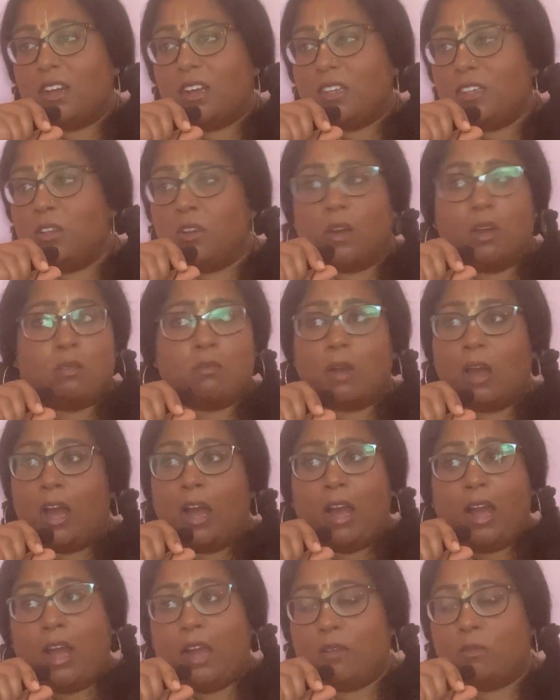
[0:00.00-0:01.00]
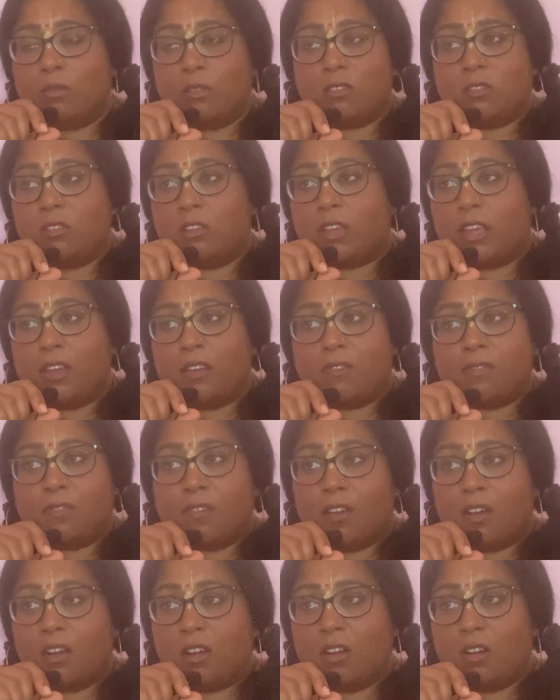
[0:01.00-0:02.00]
you know, I, I, was looking
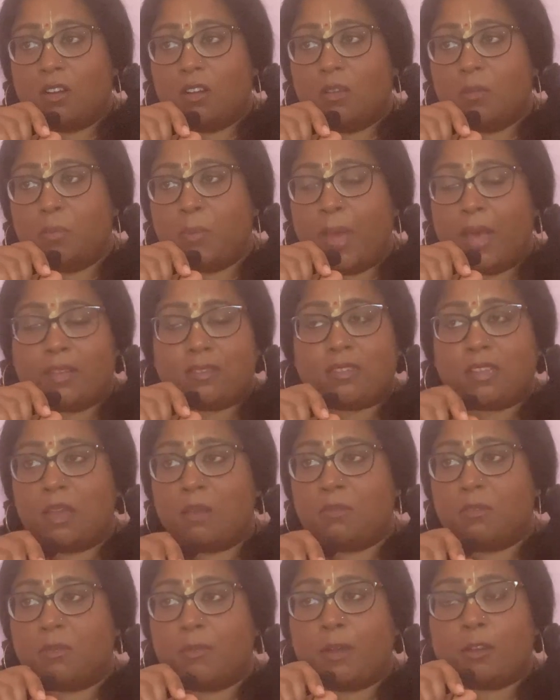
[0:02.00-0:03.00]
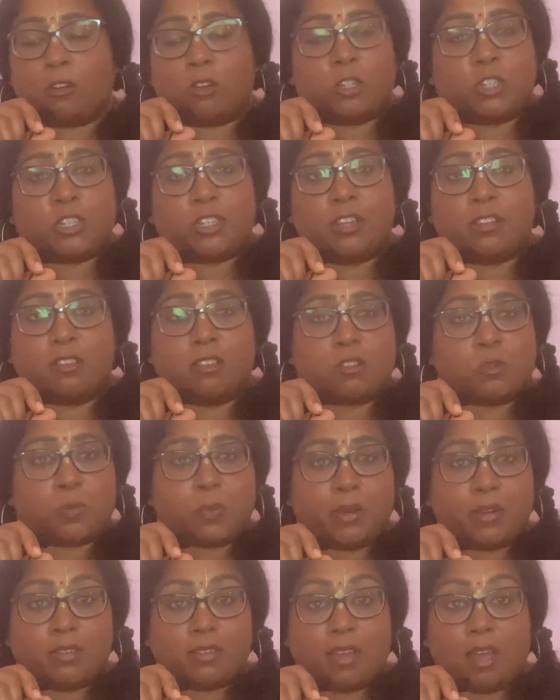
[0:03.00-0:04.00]
for pastimes about Krishna in the
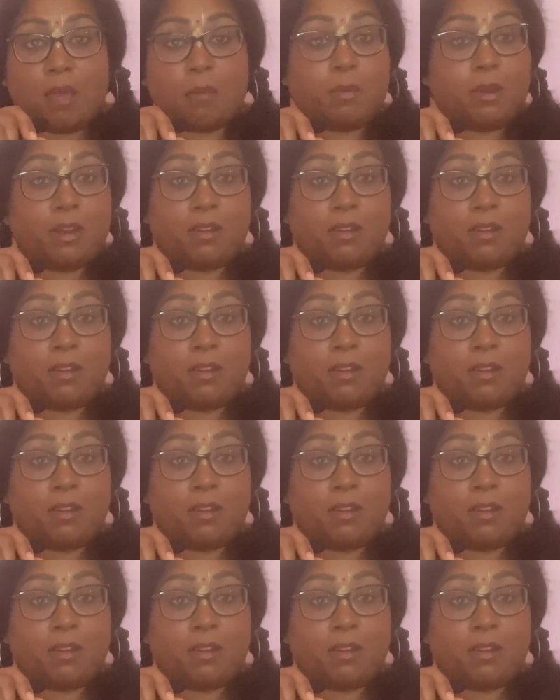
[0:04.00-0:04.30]
springtime,